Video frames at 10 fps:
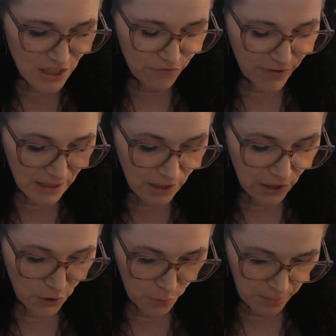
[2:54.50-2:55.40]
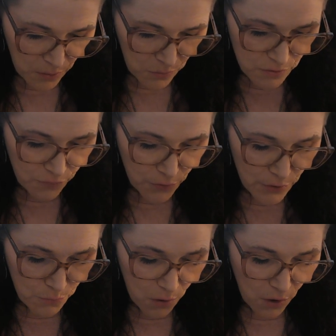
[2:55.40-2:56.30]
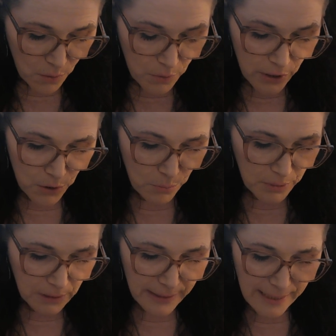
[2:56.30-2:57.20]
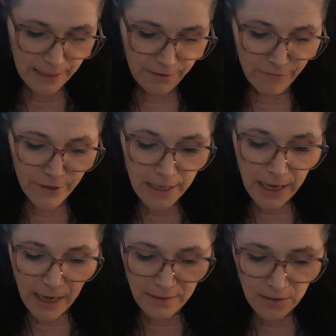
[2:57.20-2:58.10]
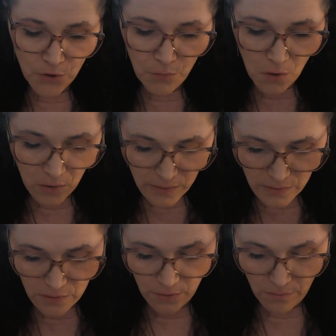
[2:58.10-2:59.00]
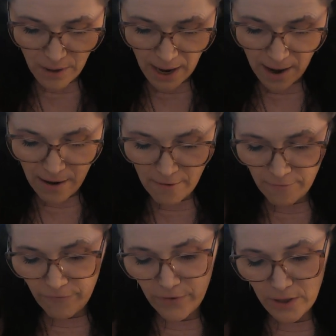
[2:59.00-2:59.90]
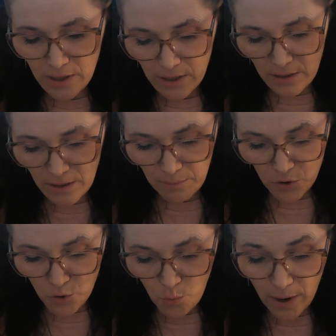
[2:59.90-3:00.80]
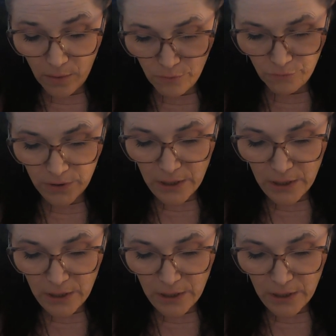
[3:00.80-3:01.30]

to feel it in your bones for you are what you believe. And then you also have uh, number 12,